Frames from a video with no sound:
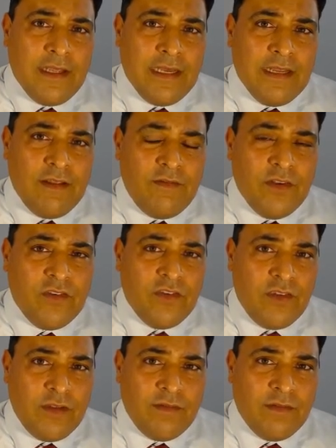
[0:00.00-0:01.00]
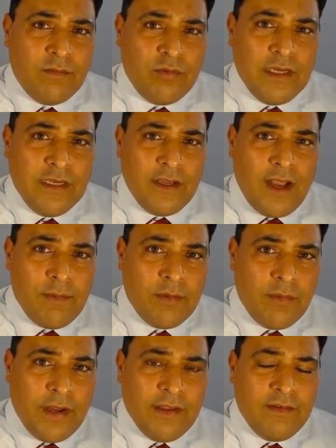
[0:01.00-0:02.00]
and efficiency of the brain
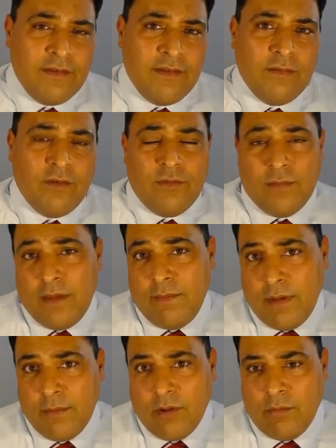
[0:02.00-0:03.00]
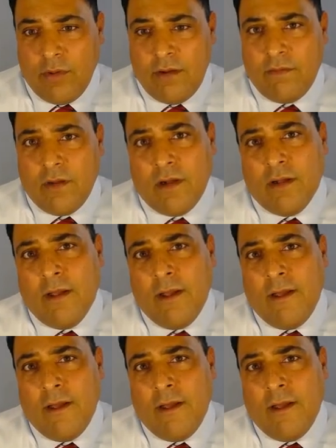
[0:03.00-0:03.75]
compromised, which many people call brain fog,